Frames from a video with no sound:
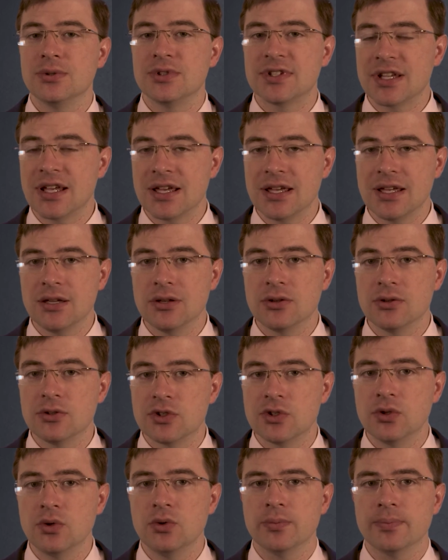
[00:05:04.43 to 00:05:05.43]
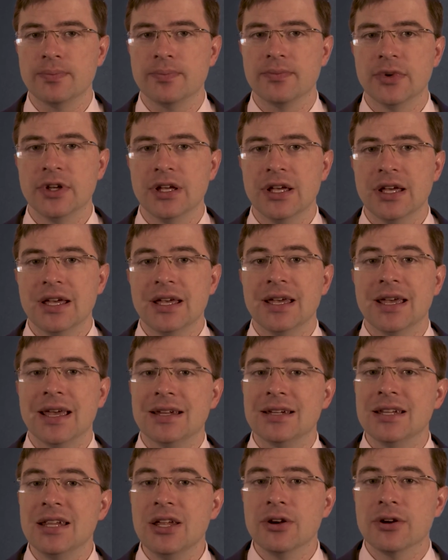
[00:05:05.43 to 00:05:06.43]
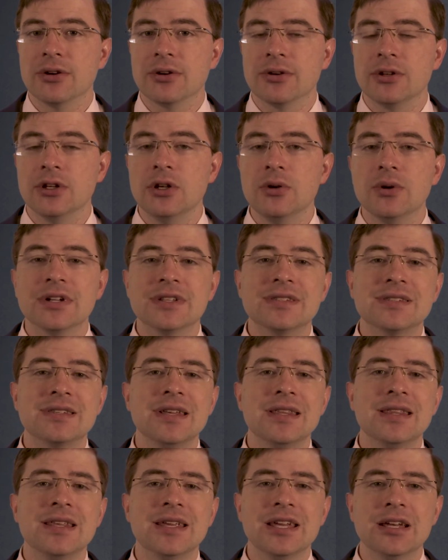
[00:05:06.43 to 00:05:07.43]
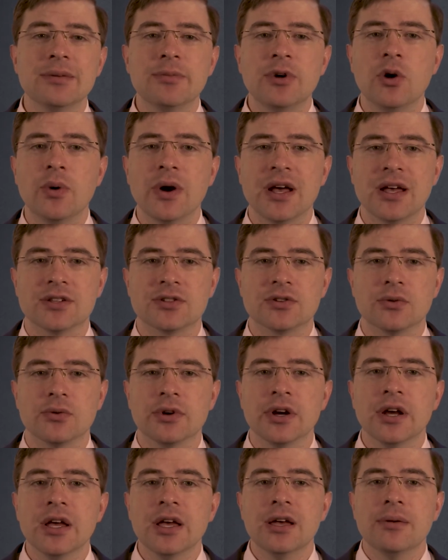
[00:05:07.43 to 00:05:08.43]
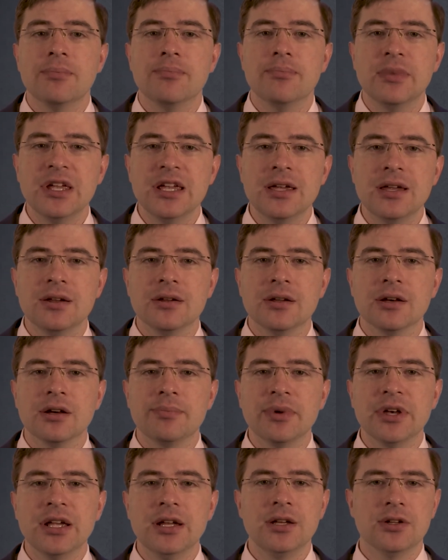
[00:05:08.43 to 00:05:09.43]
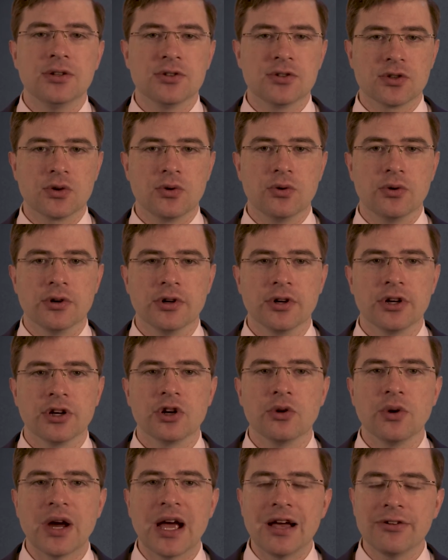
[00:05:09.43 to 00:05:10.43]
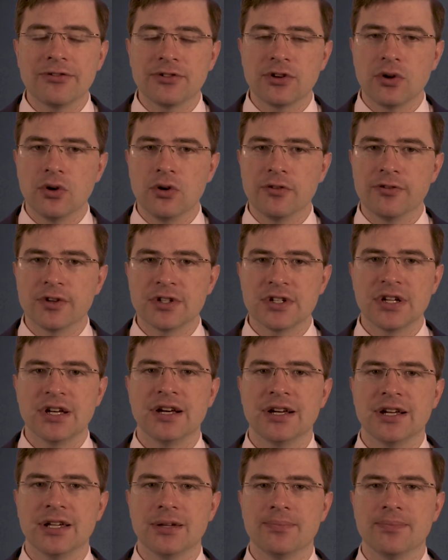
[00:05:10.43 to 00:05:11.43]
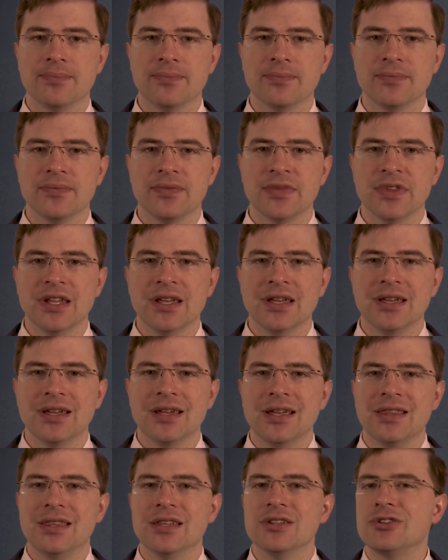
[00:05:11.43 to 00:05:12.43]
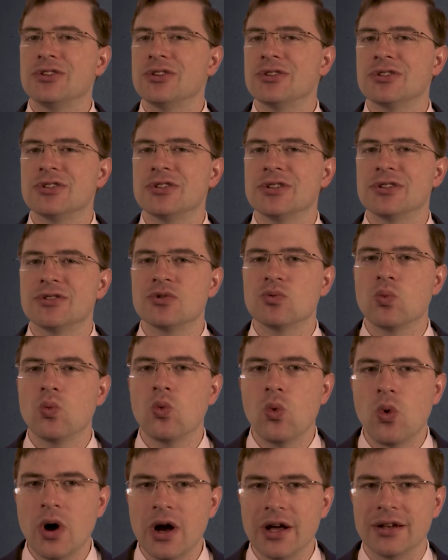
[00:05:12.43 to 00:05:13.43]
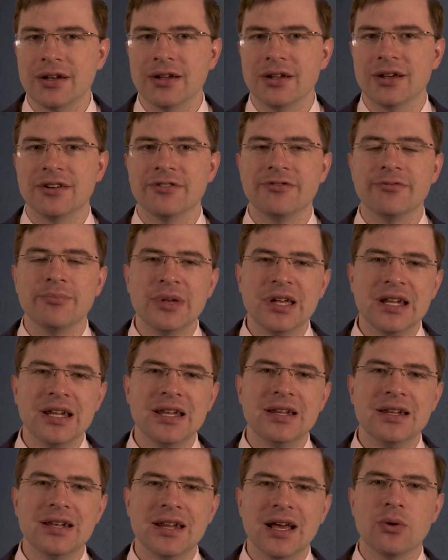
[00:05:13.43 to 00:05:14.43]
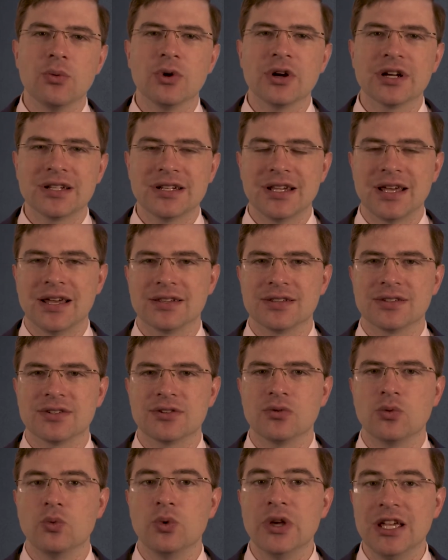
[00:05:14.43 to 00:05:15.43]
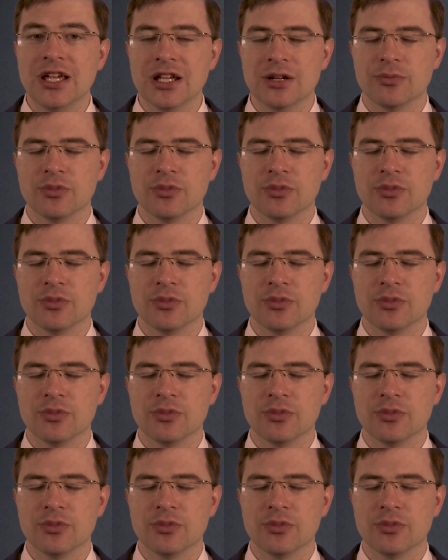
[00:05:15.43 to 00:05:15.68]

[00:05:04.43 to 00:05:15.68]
say, Zoom And here you can see the MOS, or mean opinion score, graphed over time. And this is just one of many network tests we can